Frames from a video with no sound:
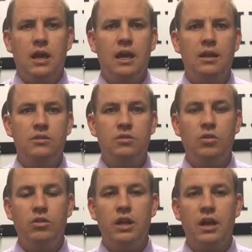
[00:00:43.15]
And it's the
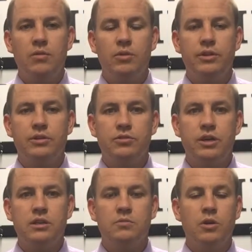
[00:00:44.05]
only animal that
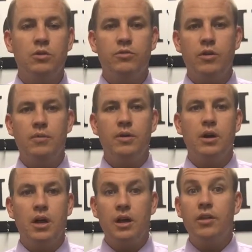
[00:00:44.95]
drinks milk from
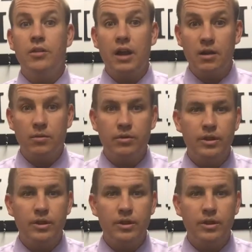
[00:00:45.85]
uh, another animal.